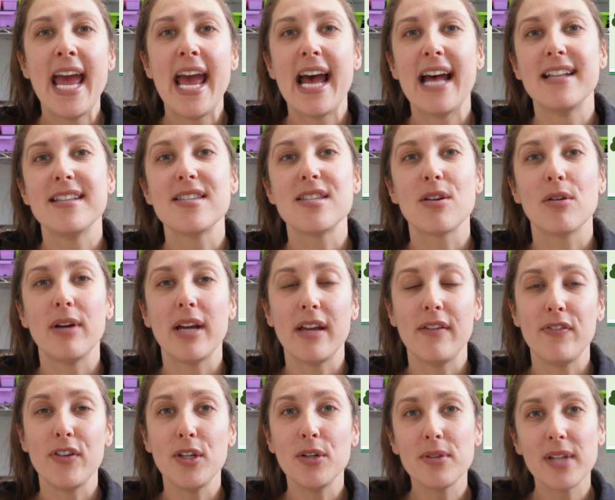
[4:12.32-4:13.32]
And so
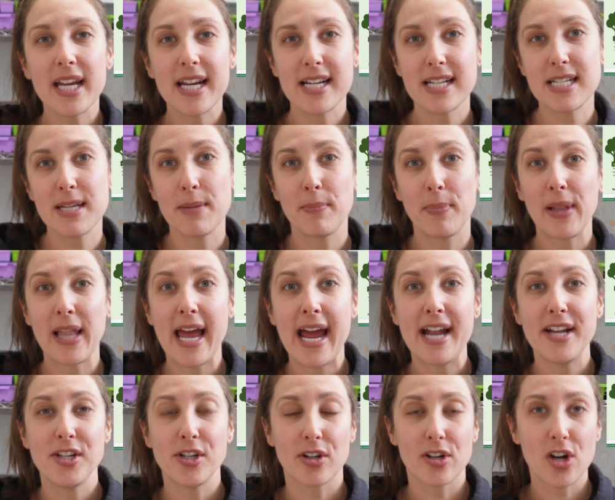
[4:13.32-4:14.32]
if you like to
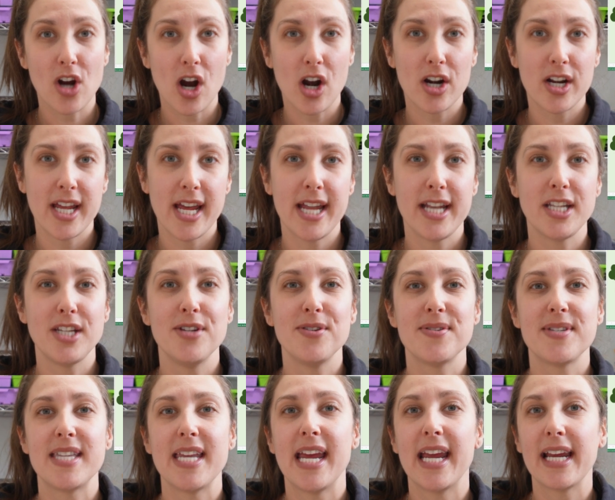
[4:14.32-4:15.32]
plan your garden
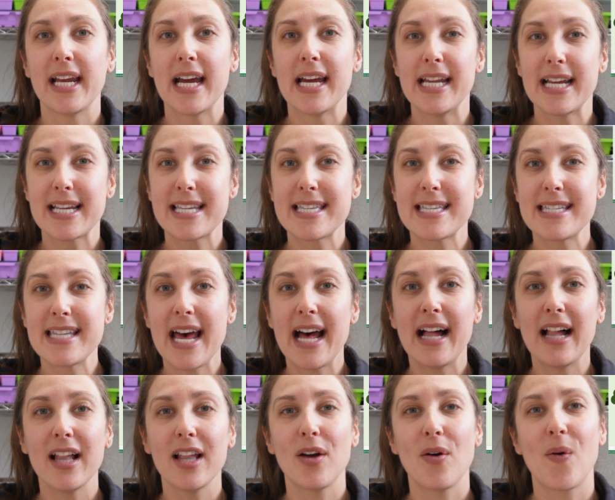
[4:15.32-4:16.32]
using
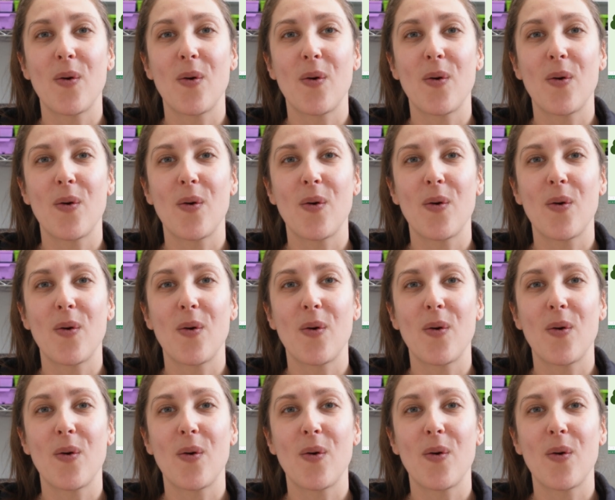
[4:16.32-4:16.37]
Excel,